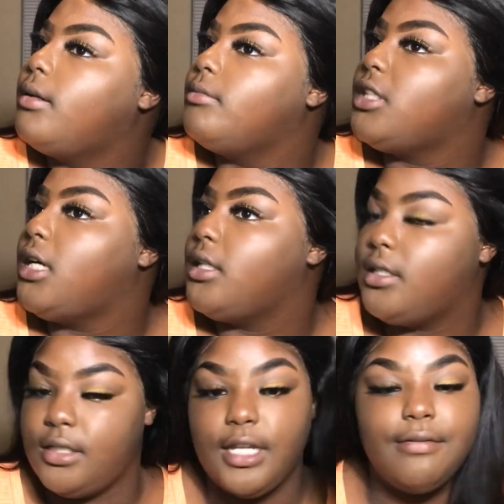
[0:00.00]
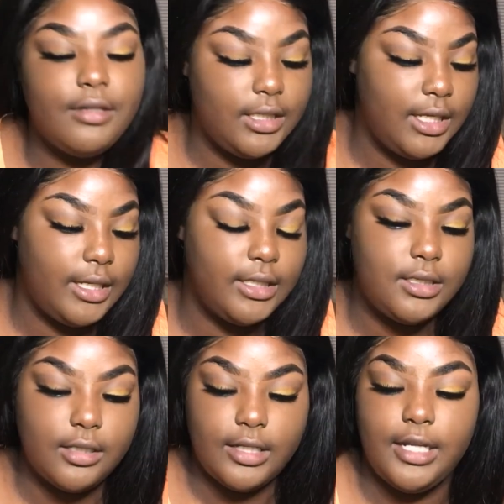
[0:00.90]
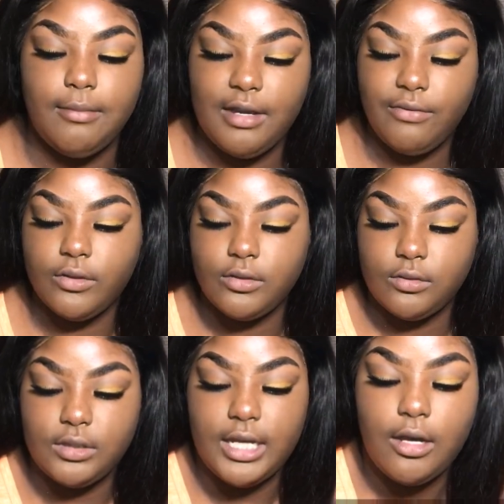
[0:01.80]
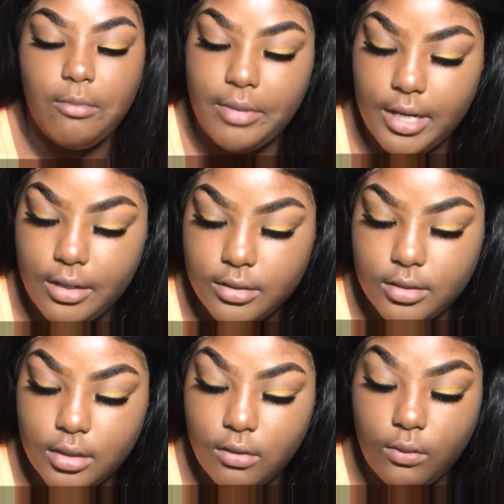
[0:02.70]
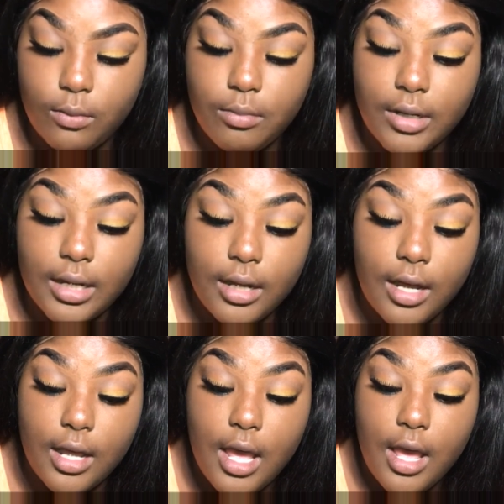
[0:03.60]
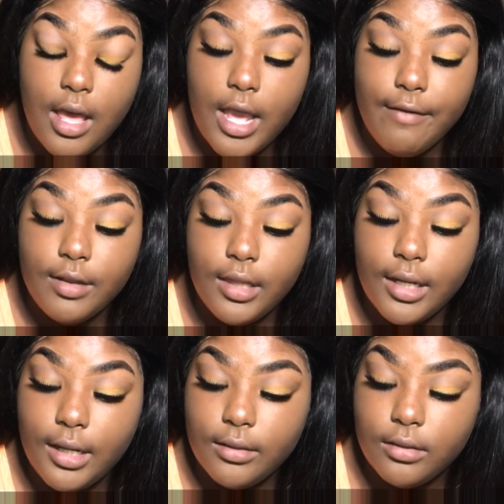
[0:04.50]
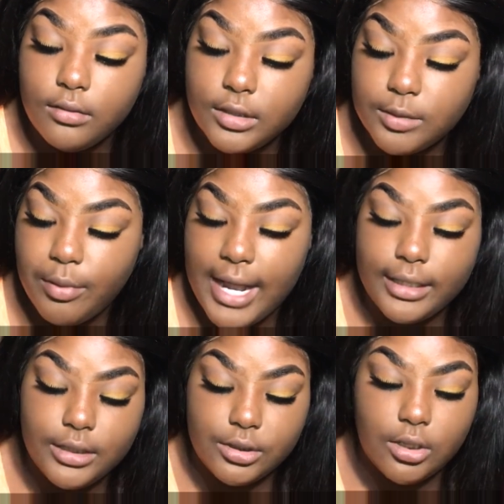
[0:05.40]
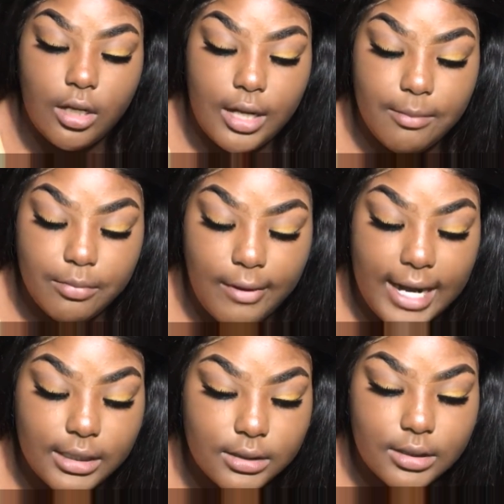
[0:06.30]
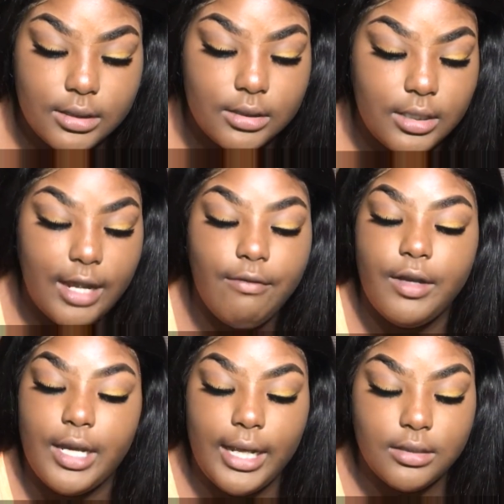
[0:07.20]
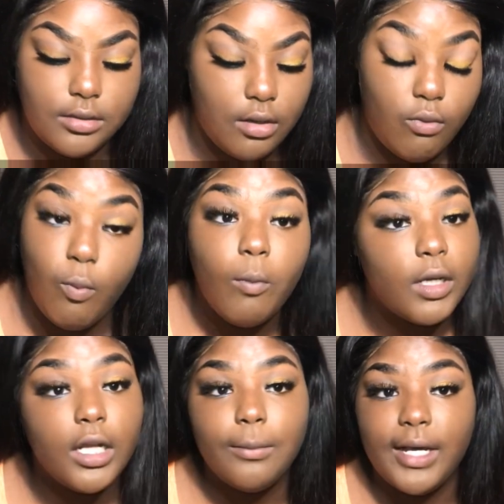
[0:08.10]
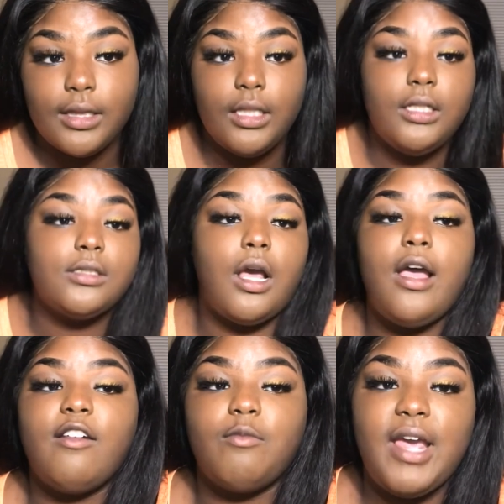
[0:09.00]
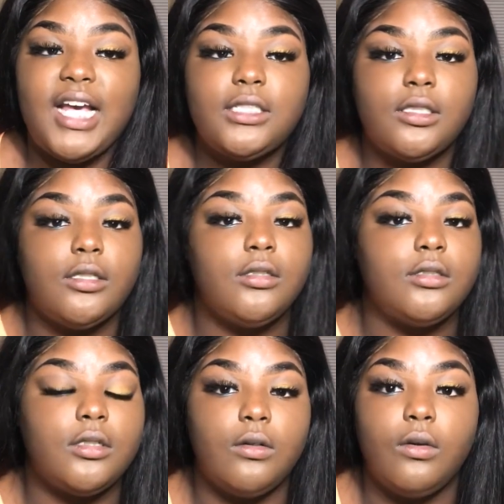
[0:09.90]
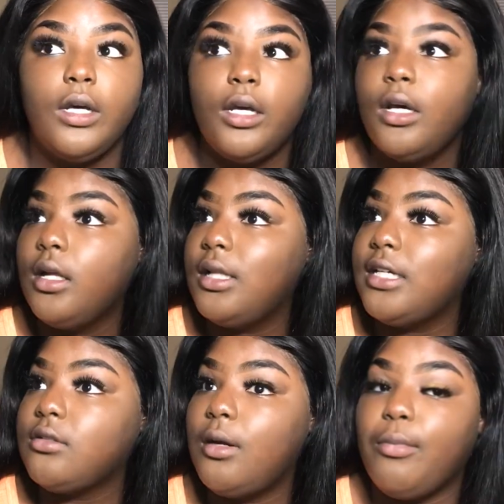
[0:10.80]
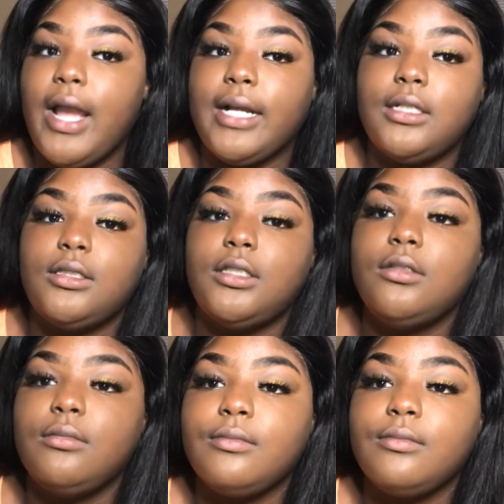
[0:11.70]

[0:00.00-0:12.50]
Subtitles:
I'm trying to definitely get into laying my frontals down better, so everything I do is practice, y'all. I'm practicing every day, so none of my things I have mastered, so that's why I'm practicing